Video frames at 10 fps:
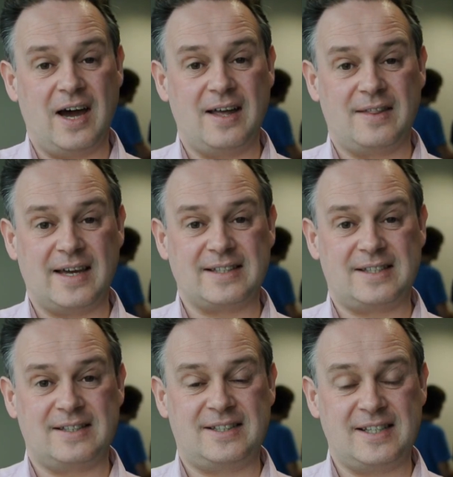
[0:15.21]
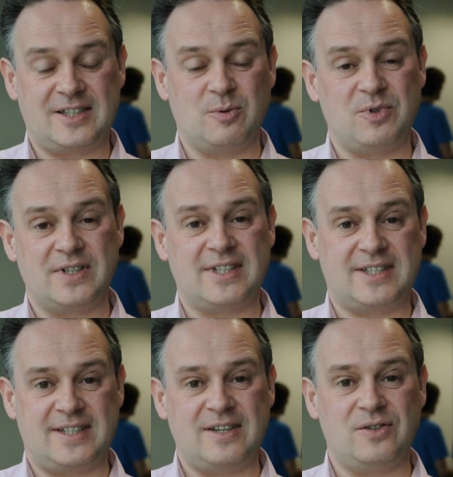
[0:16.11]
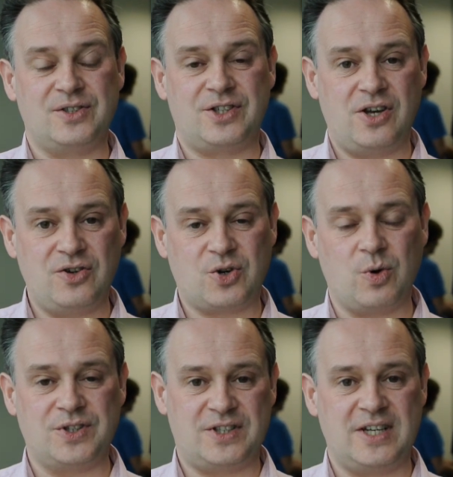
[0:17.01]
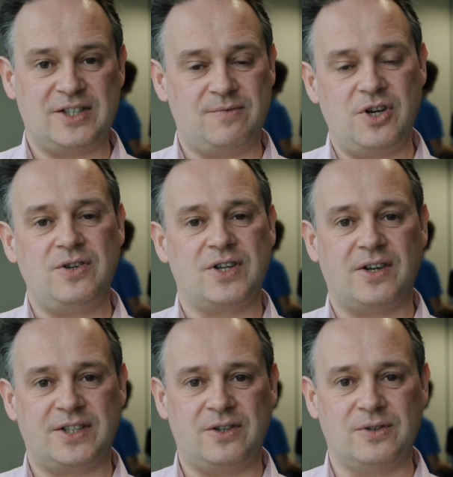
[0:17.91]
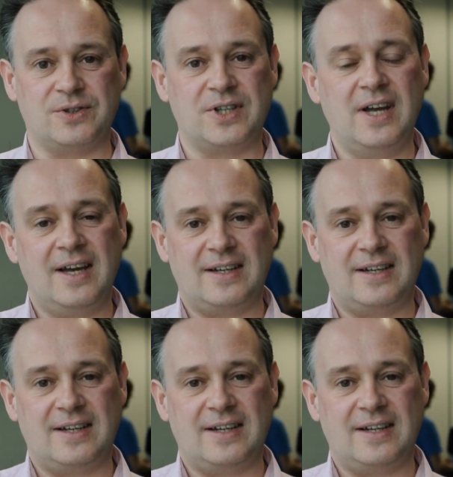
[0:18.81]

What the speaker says: That's a system that distills huge quantities of news articles